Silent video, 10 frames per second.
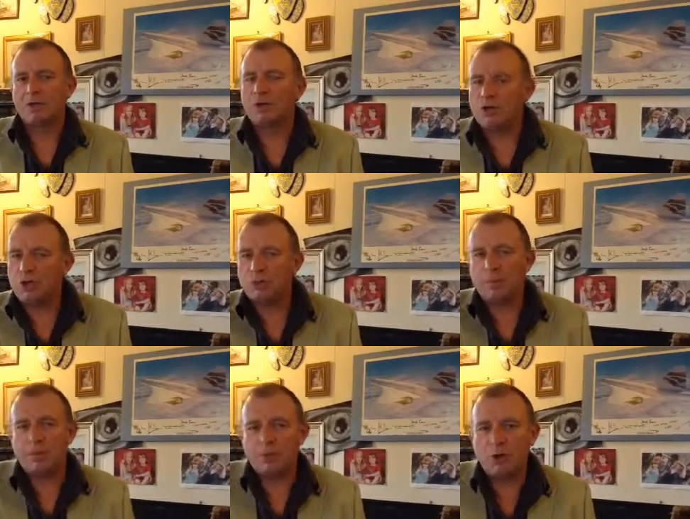The news
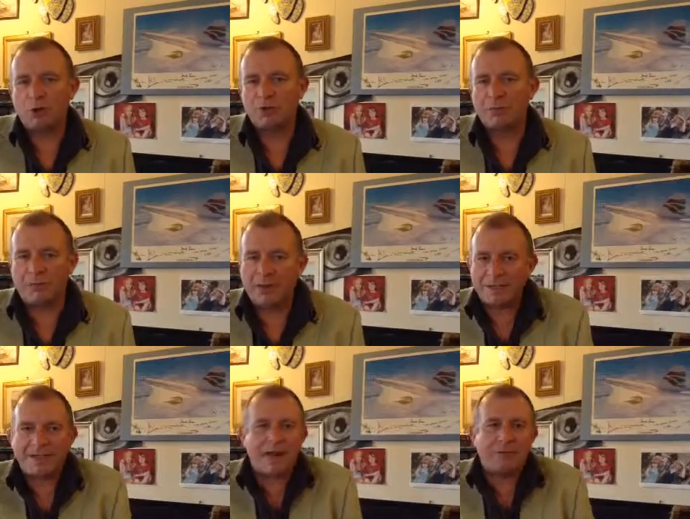people use it for
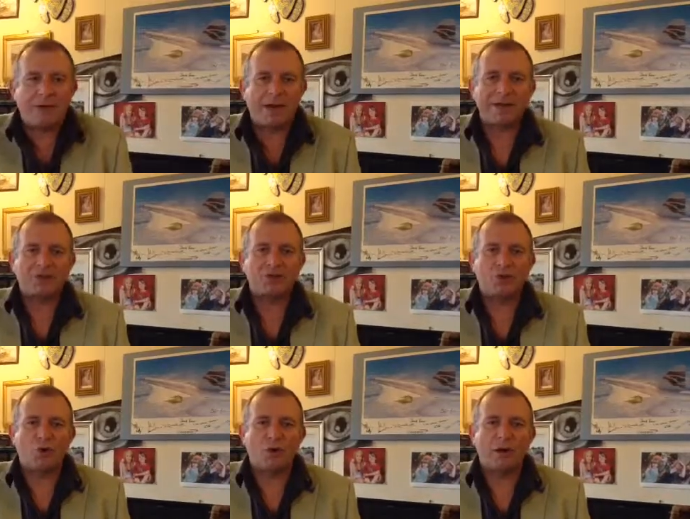listening out for the latest
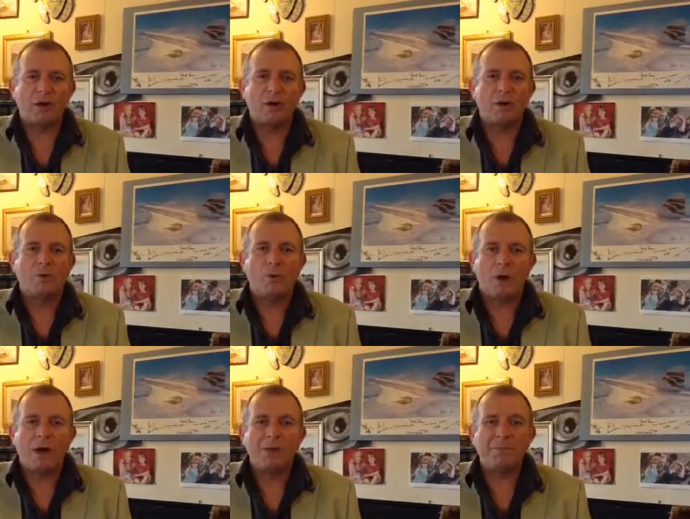story.
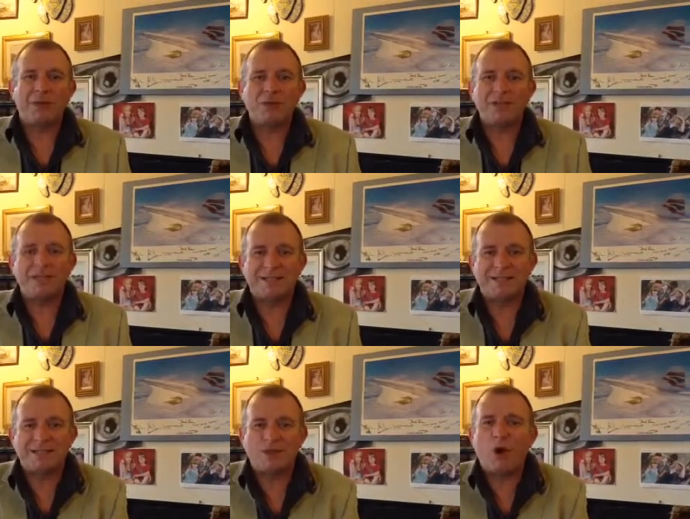Why? Because it's
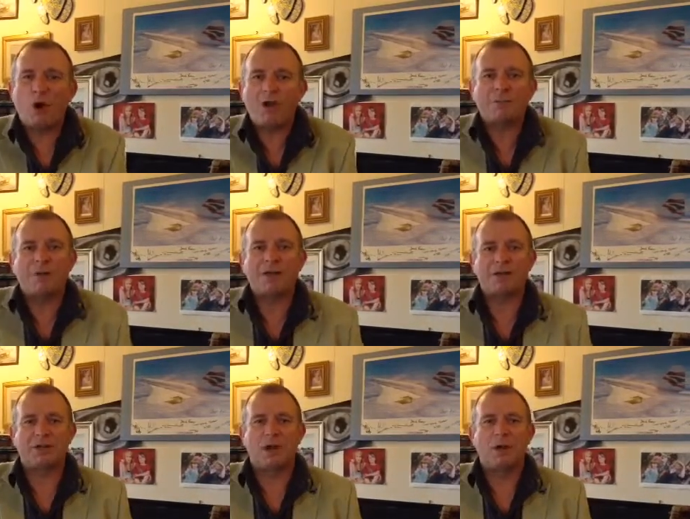the hottest place
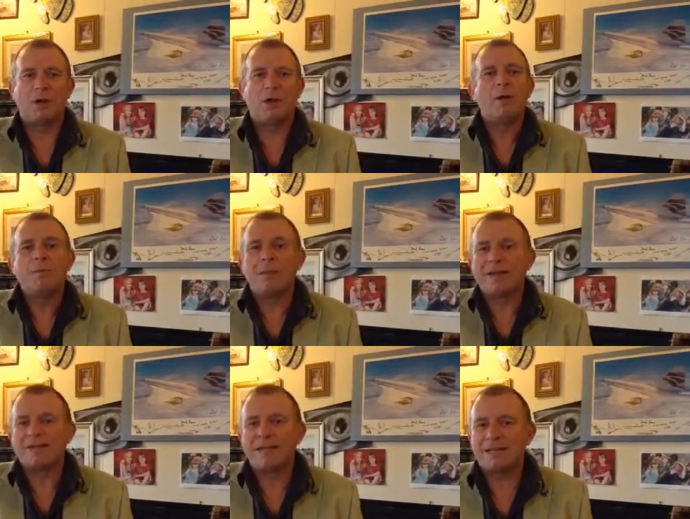to go.
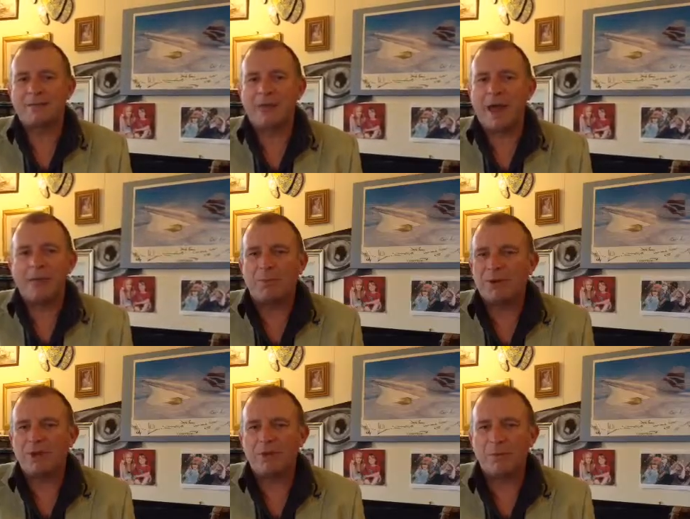Makes sense for that.
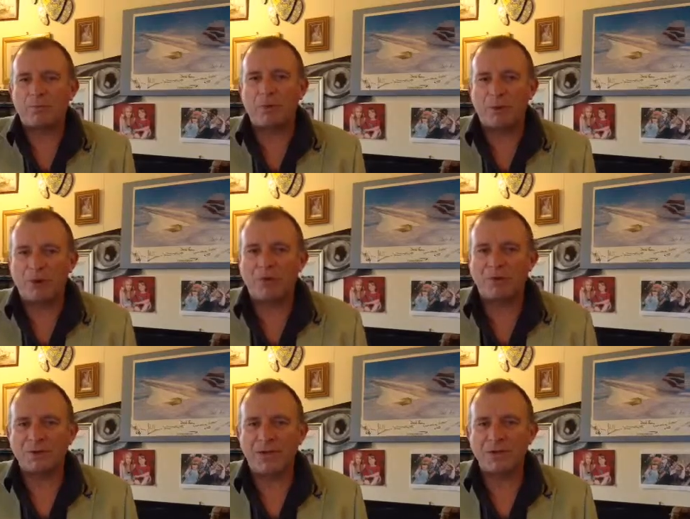But can you have a proper
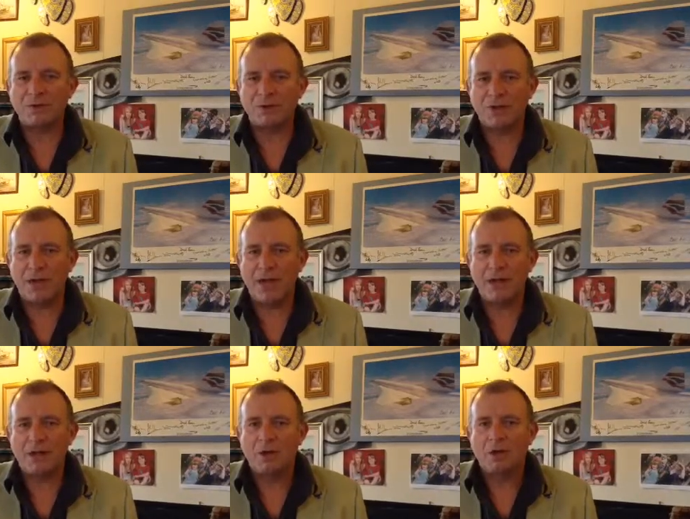conversation on there?
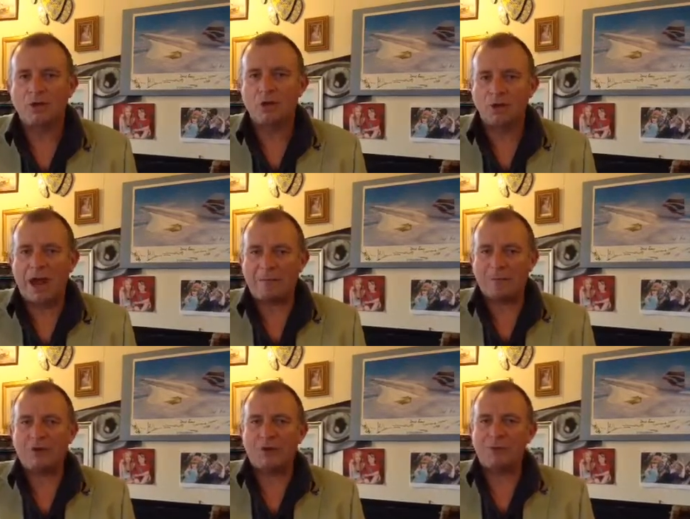Could you have a
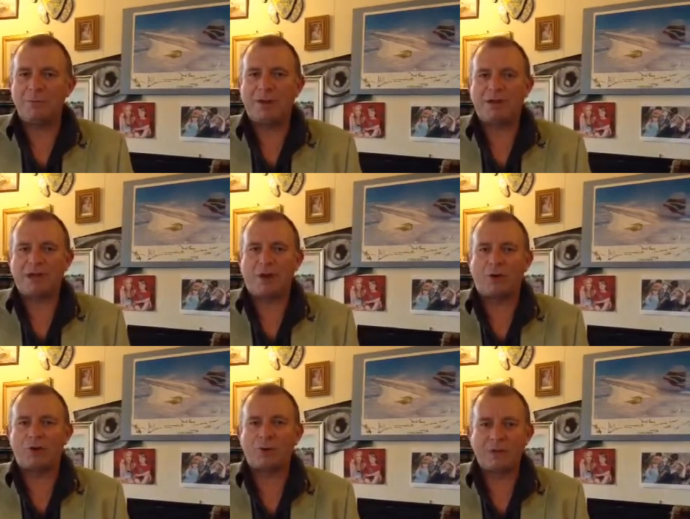30-minute chat
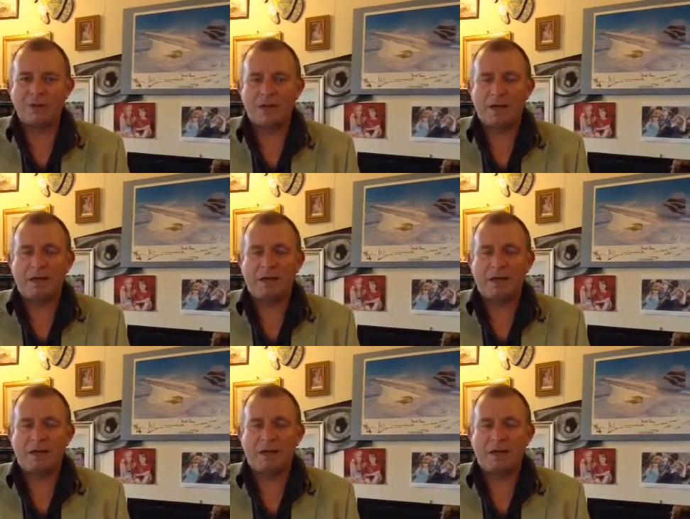on Twitter?